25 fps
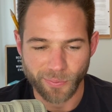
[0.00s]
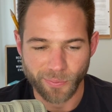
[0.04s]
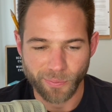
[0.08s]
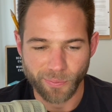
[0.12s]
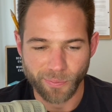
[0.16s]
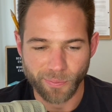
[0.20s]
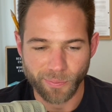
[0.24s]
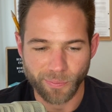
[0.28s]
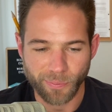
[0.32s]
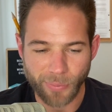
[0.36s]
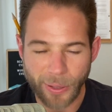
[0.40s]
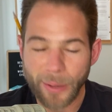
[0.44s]

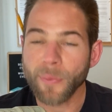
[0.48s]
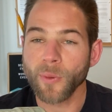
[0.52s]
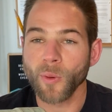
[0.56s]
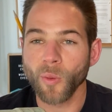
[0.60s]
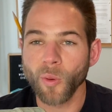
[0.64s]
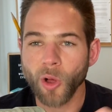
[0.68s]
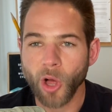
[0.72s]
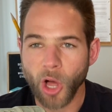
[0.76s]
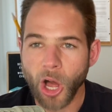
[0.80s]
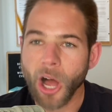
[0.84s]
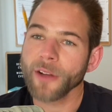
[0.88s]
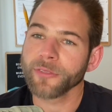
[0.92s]
people will
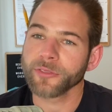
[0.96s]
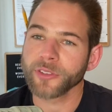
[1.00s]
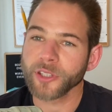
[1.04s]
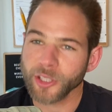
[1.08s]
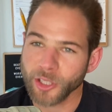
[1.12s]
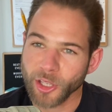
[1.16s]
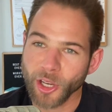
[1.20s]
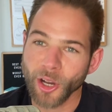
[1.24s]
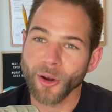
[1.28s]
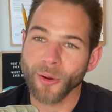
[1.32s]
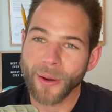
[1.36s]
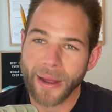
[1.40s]
often
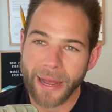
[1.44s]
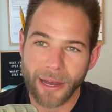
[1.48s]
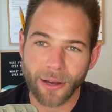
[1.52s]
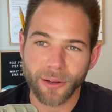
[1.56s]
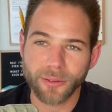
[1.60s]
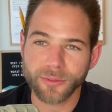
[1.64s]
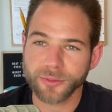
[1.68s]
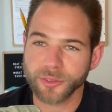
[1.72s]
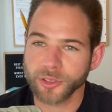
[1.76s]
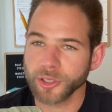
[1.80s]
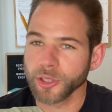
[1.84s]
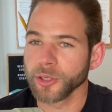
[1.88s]
go out
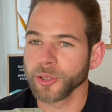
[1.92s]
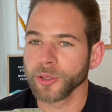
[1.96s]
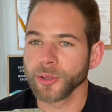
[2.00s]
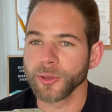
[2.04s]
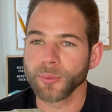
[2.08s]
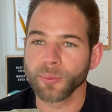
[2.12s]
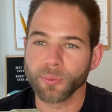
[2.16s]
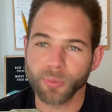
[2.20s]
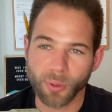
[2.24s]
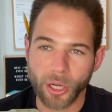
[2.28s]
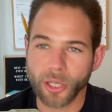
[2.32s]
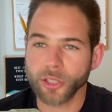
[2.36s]
to
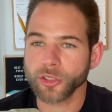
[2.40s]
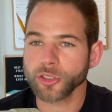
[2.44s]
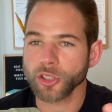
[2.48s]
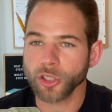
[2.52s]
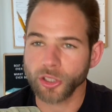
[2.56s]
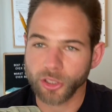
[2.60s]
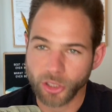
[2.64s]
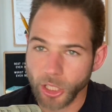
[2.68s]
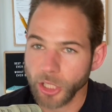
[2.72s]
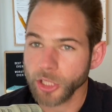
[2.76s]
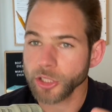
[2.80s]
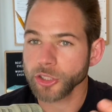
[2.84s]
brunch or
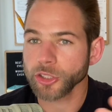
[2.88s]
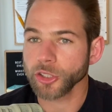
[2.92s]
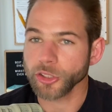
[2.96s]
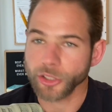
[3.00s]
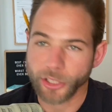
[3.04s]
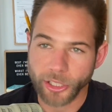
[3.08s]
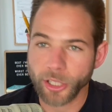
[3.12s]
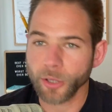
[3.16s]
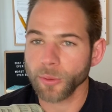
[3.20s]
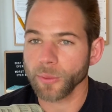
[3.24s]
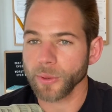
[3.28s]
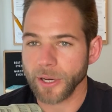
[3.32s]
lunch or dinner,
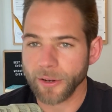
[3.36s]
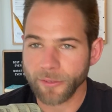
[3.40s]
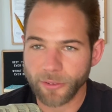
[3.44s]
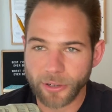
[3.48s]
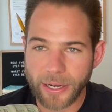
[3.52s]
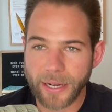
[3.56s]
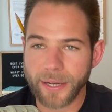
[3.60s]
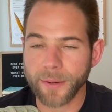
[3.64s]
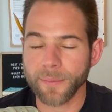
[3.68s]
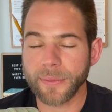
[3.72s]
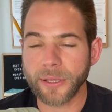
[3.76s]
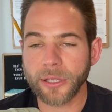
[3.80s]
whatever kind of
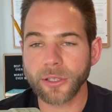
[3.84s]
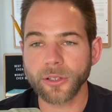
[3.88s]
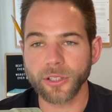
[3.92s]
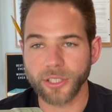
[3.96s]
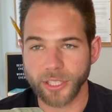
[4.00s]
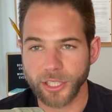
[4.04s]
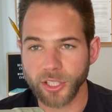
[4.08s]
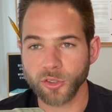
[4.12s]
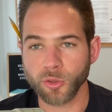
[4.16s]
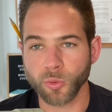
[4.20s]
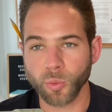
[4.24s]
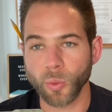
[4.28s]
meal it
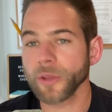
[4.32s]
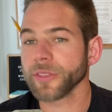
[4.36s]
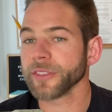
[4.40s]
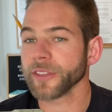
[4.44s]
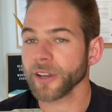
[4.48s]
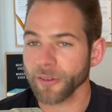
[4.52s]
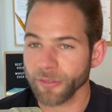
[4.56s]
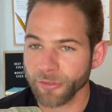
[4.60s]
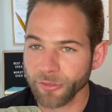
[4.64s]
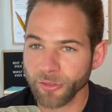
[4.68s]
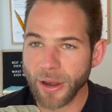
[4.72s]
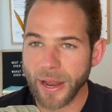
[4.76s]
is, with their
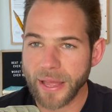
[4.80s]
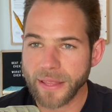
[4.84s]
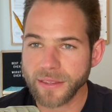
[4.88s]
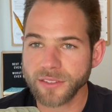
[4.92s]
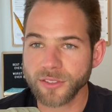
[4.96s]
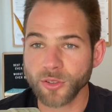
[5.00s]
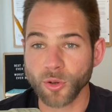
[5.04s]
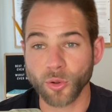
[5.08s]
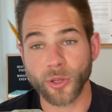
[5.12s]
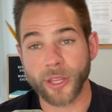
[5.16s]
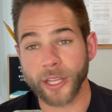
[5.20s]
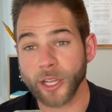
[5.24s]
friends, or
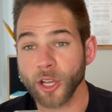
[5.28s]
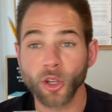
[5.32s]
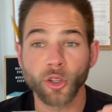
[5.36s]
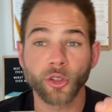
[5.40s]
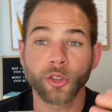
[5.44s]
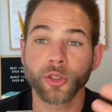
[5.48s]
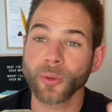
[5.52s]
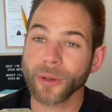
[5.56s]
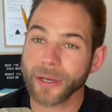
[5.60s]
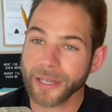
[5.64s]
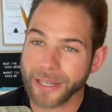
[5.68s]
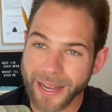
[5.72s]
they go to a
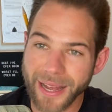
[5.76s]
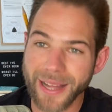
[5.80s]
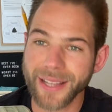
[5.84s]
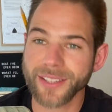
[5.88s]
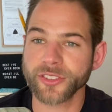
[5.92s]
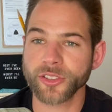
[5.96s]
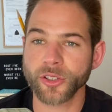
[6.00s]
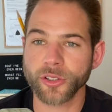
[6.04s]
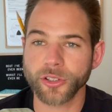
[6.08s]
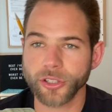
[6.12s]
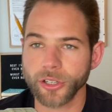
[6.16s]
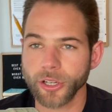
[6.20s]
concert
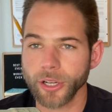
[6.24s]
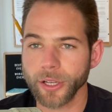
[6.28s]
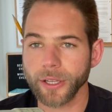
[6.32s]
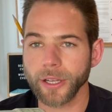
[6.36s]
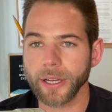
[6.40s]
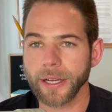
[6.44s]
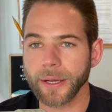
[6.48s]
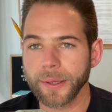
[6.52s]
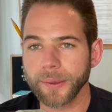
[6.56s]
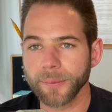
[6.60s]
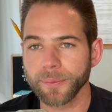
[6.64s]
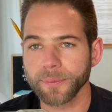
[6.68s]
or a, a
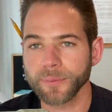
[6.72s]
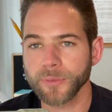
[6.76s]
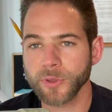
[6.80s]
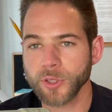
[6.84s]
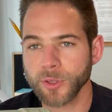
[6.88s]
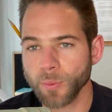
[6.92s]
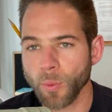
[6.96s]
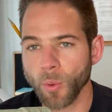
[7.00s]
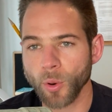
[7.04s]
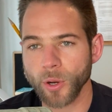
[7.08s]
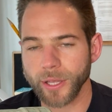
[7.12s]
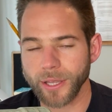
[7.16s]

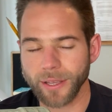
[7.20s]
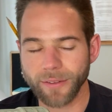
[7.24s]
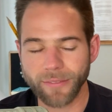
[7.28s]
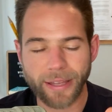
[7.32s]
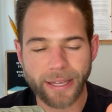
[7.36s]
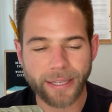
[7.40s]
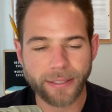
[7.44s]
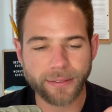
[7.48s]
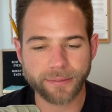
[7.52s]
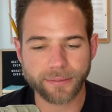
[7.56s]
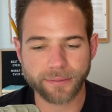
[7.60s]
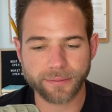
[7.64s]
sporting event,
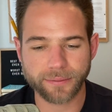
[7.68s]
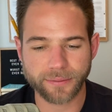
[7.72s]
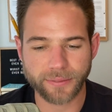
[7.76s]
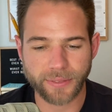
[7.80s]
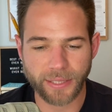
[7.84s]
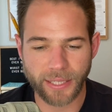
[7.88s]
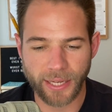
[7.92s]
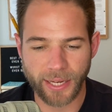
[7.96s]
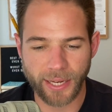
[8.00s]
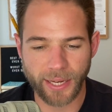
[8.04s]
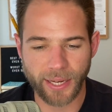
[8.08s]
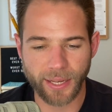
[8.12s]

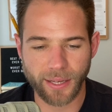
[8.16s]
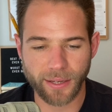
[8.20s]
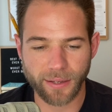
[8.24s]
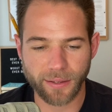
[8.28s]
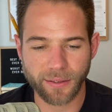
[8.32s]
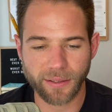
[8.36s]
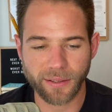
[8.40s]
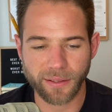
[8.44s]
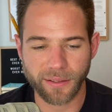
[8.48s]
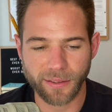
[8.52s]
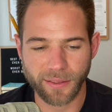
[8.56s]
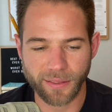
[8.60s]
and
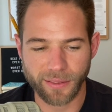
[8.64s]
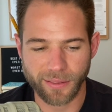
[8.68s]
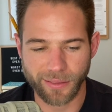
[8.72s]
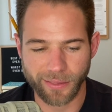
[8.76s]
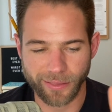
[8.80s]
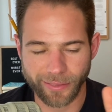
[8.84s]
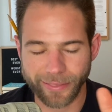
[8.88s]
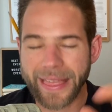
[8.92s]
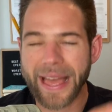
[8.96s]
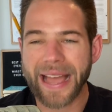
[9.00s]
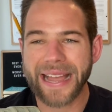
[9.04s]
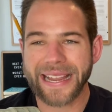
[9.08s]

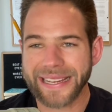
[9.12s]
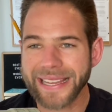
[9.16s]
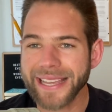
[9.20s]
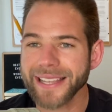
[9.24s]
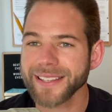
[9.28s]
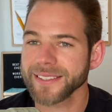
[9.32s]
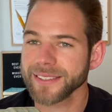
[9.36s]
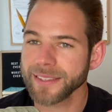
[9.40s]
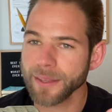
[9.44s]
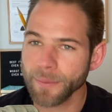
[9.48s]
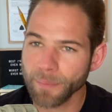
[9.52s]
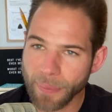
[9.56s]
that gets the
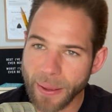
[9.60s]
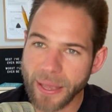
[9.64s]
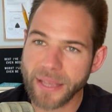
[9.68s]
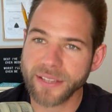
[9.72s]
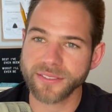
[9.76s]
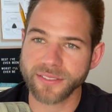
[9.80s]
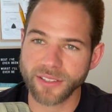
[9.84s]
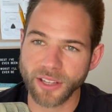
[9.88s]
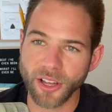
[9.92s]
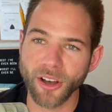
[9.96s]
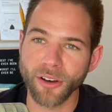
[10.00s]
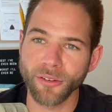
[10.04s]
best
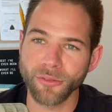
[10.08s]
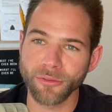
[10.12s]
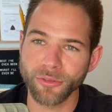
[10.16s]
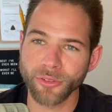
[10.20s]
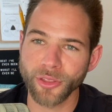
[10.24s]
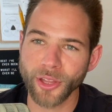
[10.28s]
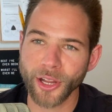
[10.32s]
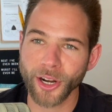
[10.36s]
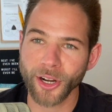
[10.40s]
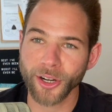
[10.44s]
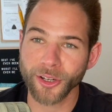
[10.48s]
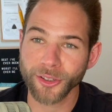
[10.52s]
of
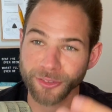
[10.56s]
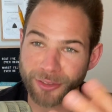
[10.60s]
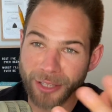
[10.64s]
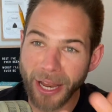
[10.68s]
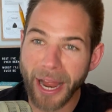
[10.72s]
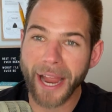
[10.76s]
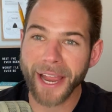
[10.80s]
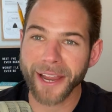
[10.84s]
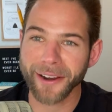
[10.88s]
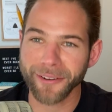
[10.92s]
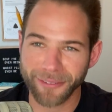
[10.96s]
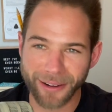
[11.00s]
their diet,
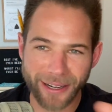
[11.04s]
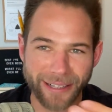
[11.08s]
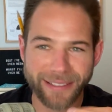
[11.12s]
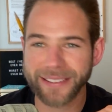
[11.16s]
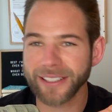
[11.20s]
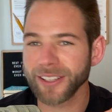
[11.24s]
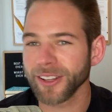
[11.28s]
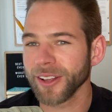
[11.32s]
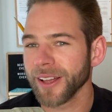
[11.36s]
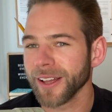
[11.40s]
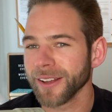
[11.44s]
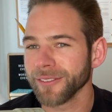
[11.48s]
right? They'll
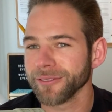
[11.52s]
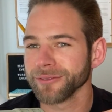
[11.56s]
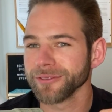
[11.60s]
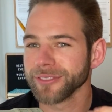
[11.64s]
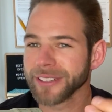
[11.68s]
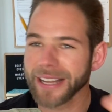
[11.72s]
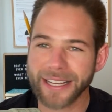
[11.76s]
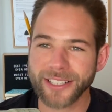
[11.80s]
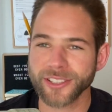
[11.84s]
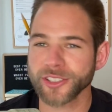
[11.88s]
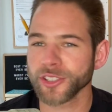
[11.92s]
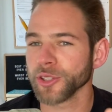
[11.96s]
have
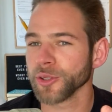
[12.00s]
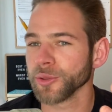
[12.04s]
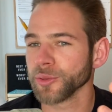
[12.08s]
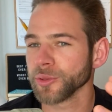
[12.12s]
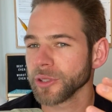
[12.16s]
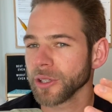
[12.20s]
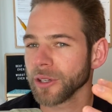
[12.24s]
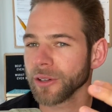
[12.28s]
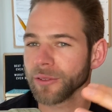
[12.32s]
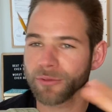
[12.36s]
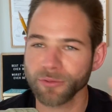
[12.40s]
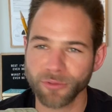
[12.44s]
nachos, they'll have
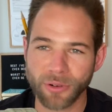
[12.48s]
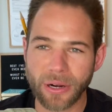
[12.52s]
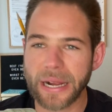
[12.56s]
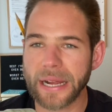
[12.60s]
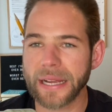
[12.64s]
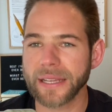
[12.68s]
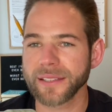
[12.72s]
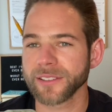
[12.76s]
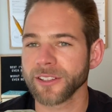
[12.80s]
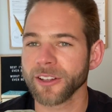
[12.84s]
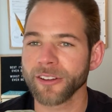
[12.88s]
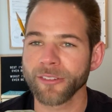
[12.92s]
fries,
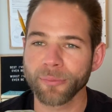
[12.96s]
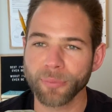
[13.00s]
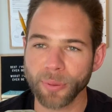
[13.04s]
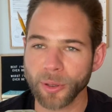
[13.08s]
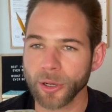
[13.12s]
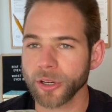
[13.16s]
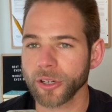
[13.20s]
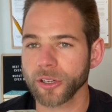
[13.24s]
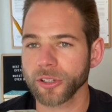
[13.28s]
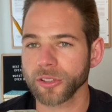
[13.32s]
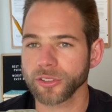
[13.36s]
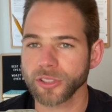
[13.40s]
they'll have
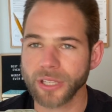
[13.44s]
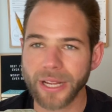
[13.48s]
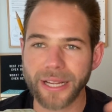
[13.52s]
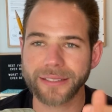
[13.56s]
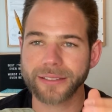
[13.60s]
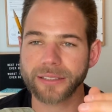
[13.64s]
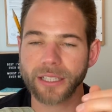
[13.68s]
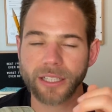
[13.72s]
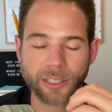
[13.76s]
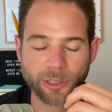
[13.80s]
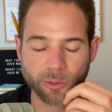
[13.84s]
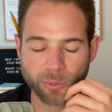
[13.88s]
burgers, hot
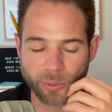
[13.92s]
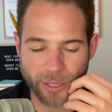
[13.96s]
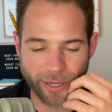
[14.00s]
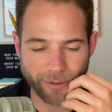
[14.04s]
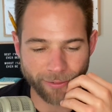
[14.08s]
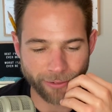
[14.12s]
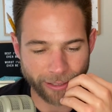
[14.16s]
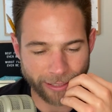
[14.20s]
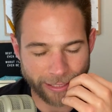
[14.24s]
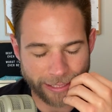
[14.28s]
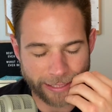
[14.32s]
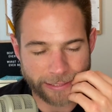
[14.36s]
dogs, whatever it
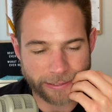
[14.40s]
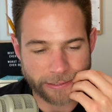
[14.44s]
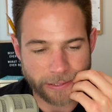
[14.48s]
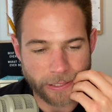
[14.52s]
is.